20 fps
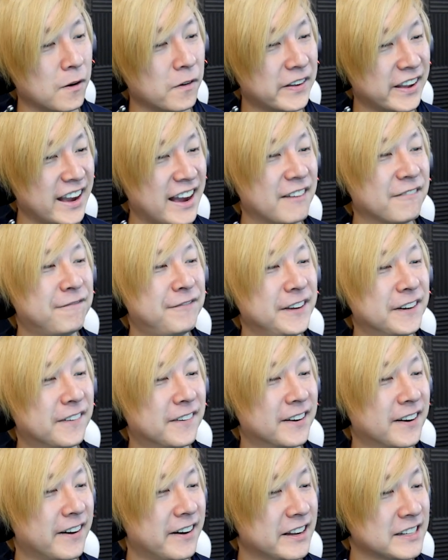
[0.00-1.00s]
Okay, I'm
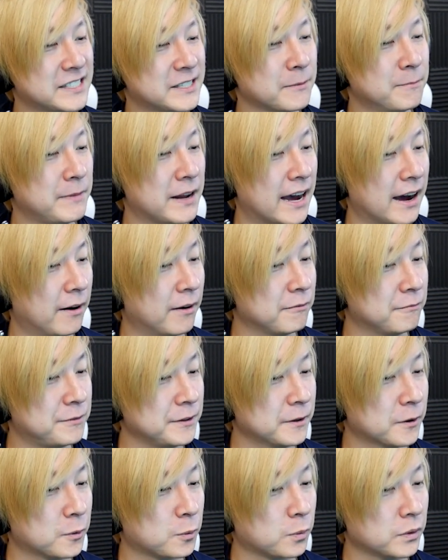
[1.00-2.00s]
feeling awesome now. I'm
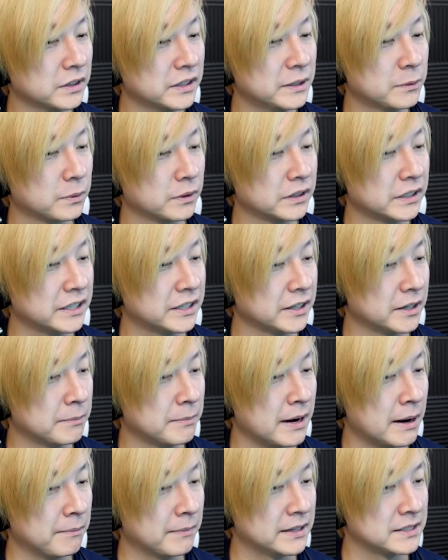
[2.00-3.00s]
feeling really, really good
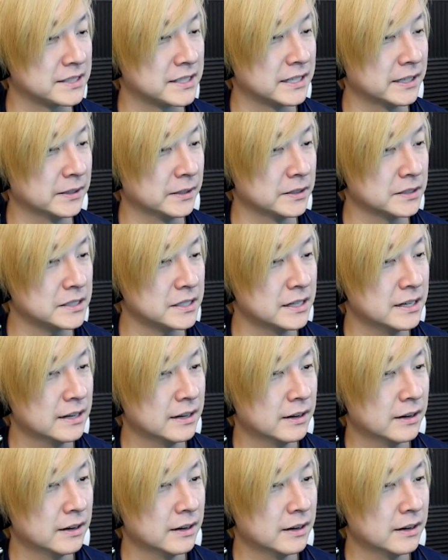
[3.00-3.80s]
about my skills.